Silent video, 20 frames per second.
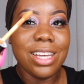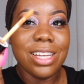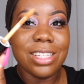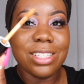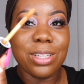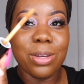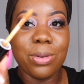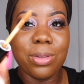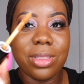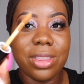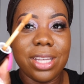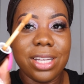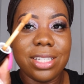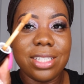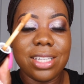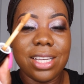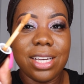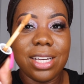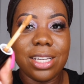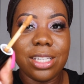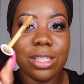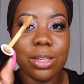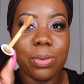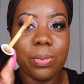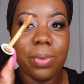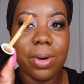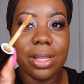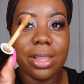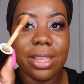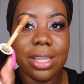So this is
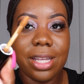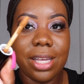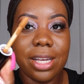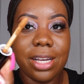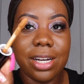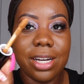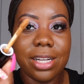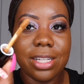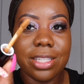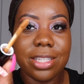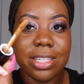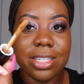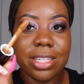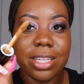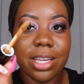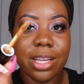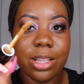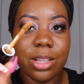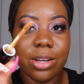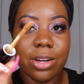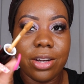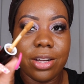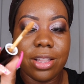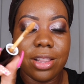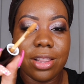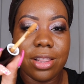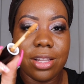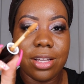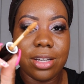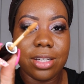what the concealer
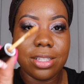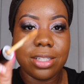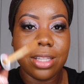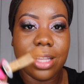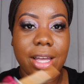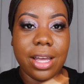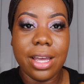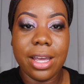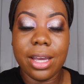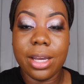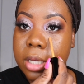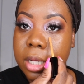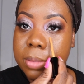looks like.